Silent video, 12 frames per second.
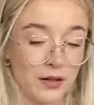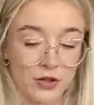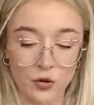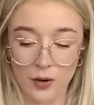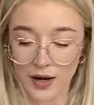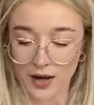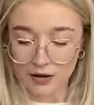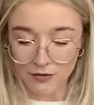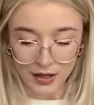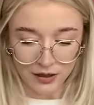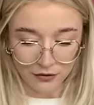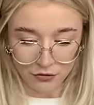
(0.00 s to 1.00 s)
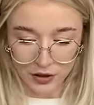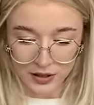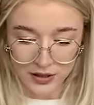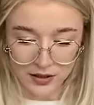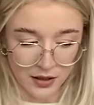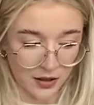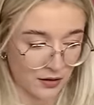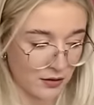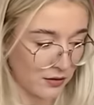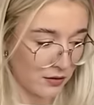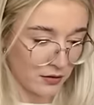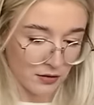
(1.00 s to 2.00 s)
do I have any free
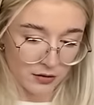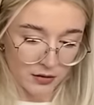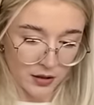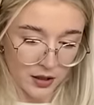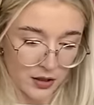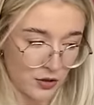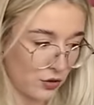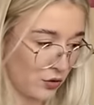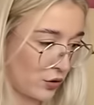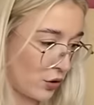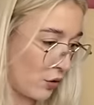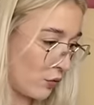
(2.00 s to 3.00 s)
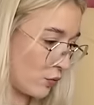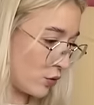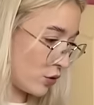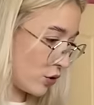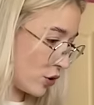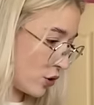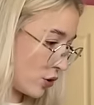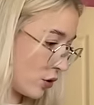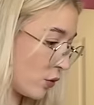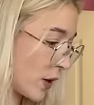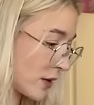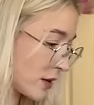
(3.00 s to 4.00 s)
stickers? I don't.
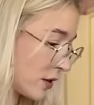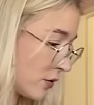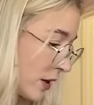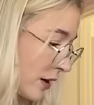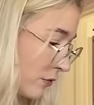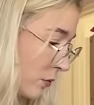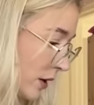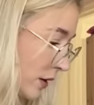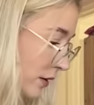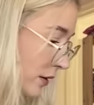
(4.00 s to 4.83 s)
Oh yes, I do, I have one.